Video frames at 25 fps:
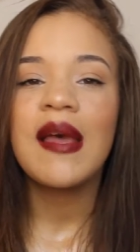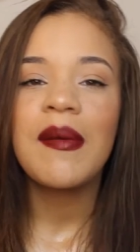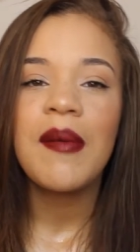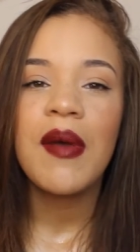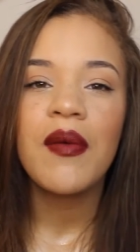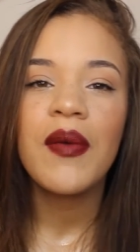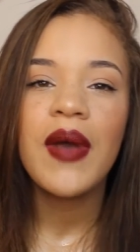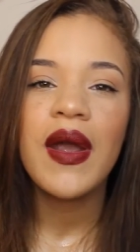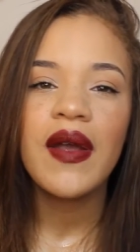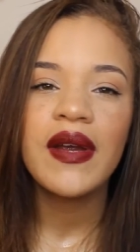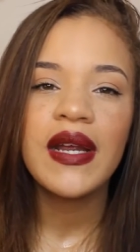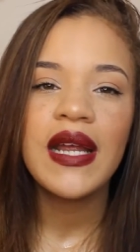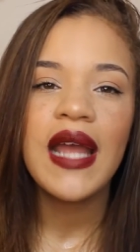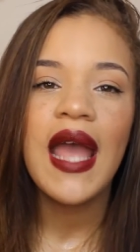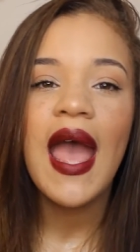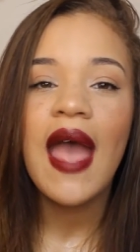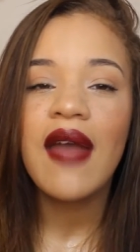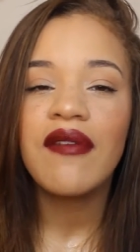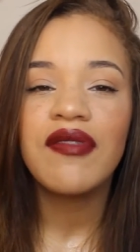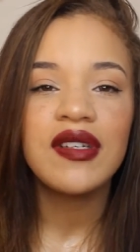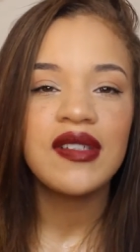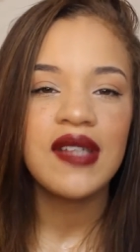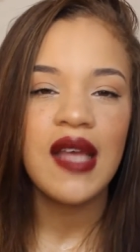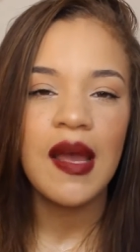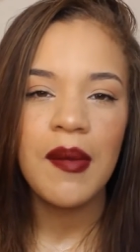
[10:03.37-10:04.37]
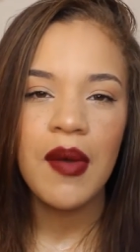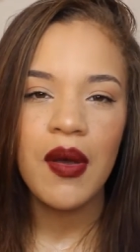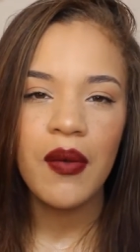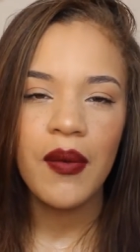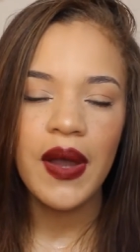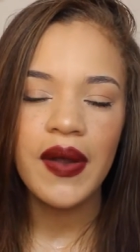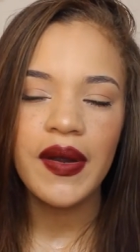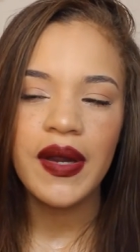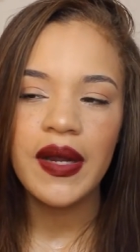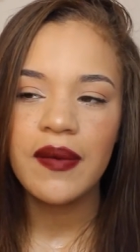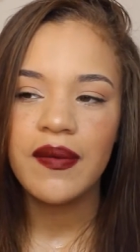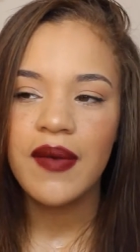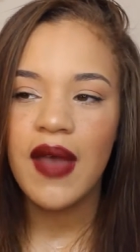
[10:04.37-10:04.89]
time I wear it, every time I
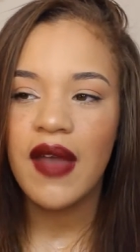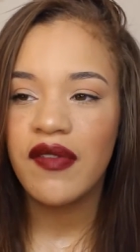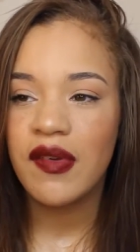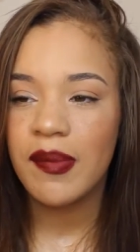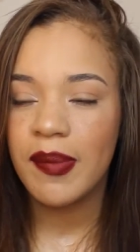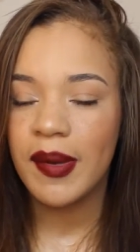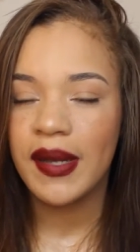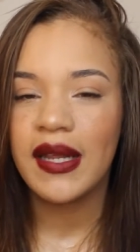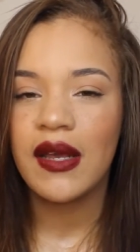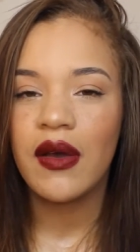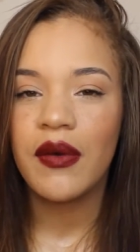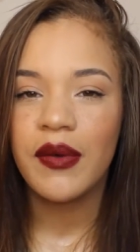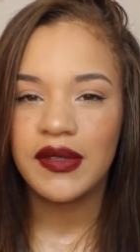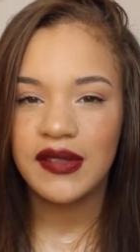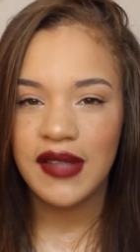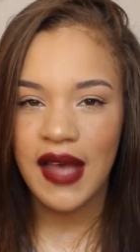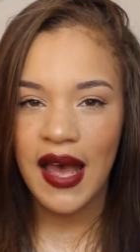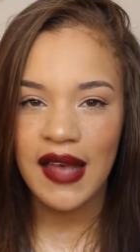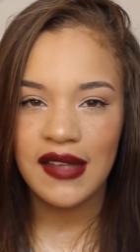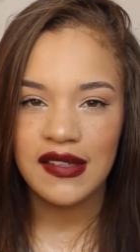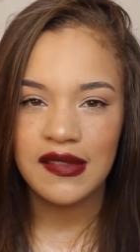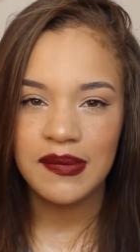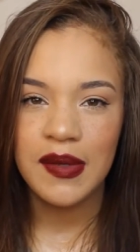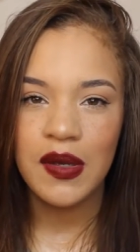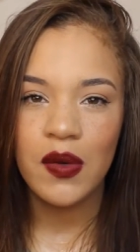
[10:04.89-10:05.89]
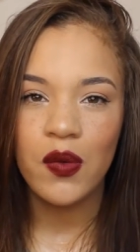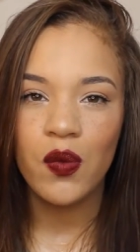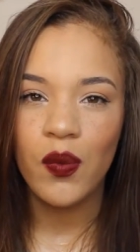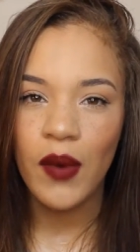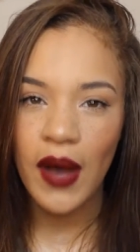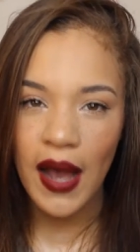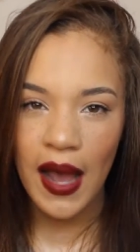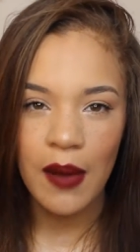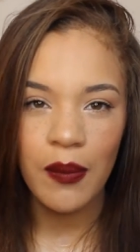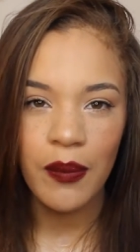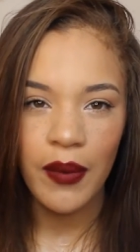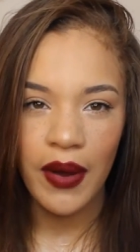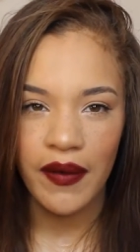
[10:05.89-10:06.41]
wear it, everybody always asks me
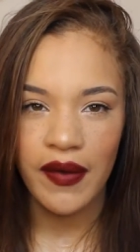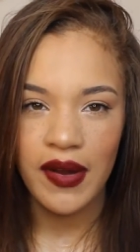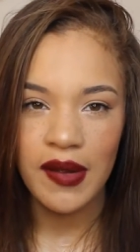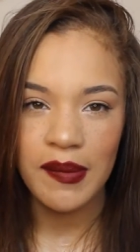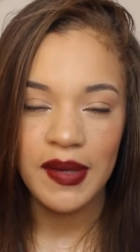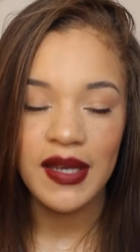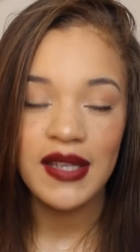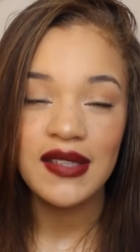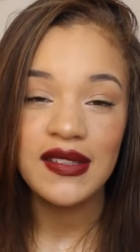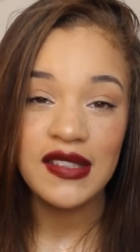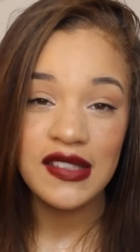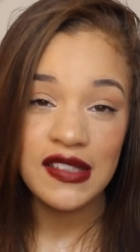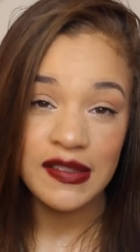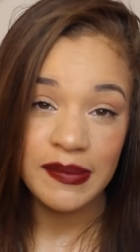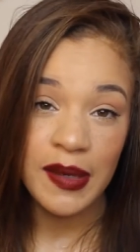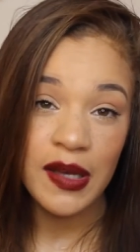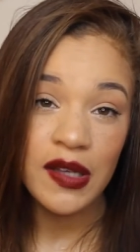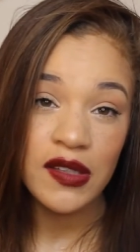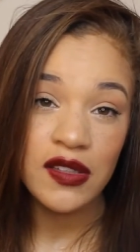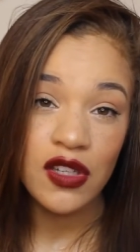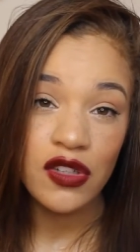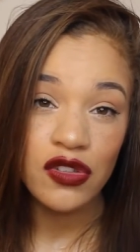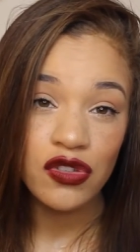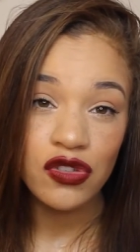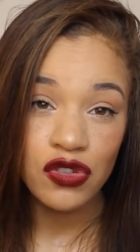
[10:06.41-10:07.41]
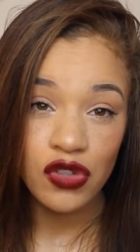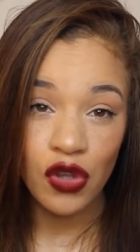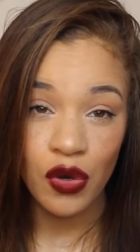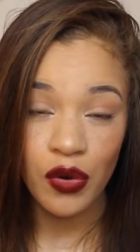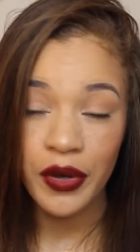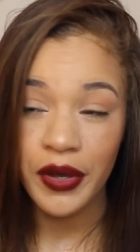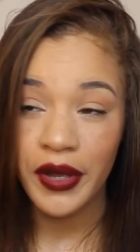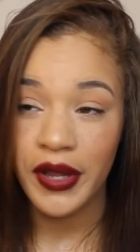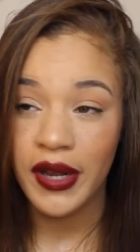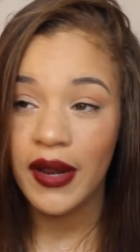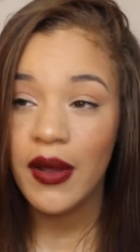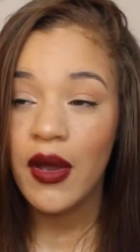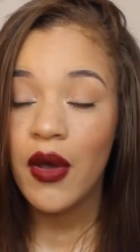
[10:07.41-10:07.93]
what I'm wearing because it smells so
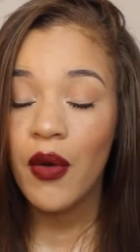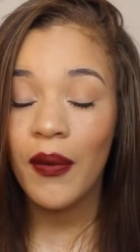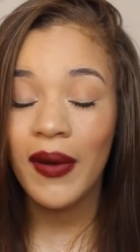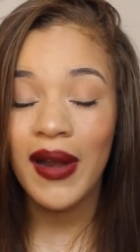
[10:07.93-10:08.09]
good.